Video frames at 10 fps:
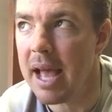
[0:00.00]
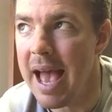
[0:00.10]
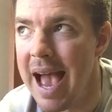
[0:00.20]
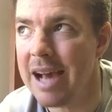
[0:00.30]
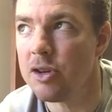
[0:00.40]

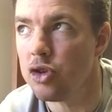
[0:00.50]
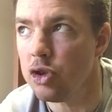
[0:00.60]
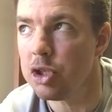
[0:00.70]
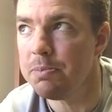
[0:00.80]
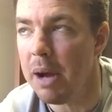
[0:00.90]

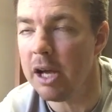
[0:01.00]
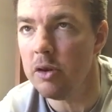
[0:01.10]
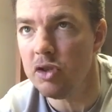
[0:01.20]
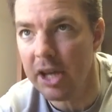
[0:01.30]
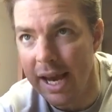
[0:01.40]
actual spot
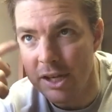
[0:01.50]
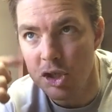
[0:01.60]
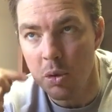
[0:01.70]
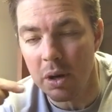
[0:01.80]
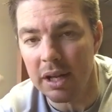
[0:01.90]
you
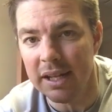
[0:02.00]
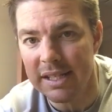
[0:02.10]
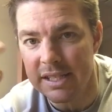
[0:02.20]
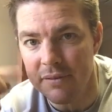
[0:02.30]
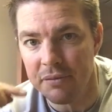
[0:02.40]
change, you want to
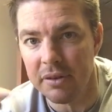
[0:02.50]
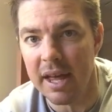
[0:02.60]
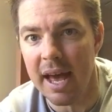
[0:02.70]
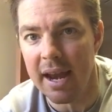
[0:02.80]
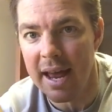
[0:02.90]
listen for
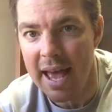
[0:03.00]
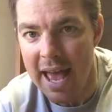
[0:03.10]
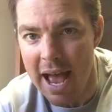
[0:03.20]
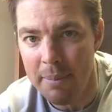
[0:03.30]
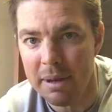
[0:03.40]
that.
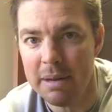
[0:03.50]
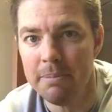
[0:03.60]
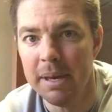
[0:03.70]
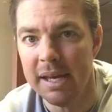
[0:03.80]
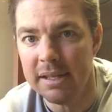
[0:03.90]
How many
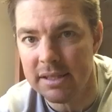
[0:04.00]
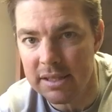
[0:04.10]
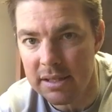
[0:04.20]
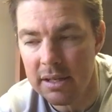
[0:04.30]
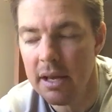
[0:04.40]

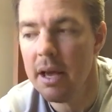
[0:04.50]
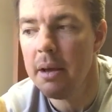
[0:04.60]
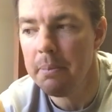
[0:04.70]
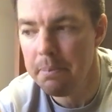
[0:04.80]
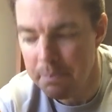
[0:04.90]
beats
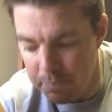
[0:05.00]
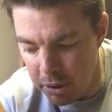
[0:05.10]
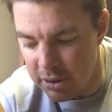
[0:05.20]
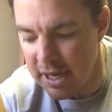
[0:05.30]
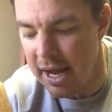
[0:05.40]

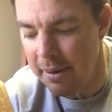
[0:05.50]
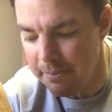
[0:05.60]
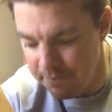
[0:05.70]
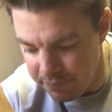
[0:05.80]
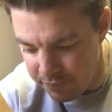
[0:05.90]
per time.
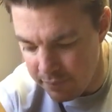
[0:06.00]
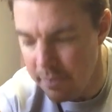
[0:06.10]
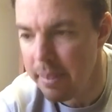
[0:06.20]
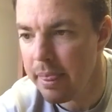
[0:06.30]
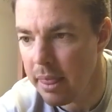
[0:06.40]

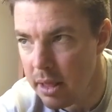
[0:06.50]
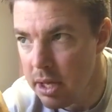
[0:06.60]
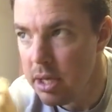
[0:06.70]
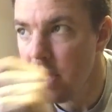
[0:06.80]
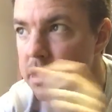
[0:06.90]

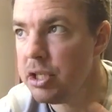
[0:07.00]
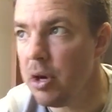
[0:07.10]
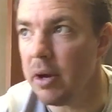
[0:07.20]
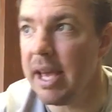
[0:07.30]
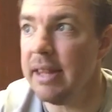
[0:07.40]

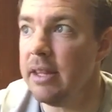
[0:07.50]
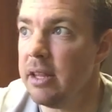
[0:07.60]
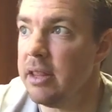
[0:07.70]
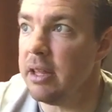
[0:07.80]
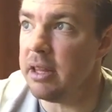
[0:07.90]
So again,
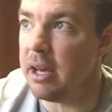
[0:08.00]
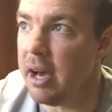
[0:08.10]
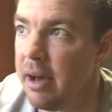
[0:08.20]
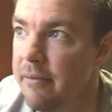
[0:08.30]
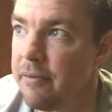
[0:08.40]

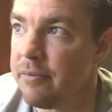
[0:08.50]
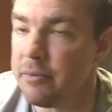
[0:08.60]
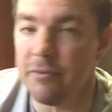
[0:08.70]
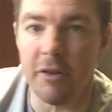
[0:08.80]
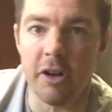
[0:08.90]
the
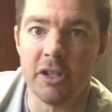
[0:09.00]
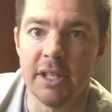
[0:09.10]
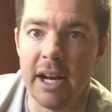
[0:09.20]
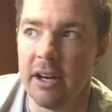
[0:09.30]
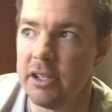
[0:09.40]
verse
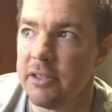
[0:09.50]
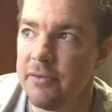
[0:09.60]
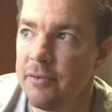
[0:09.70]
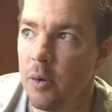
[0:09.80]
there is 4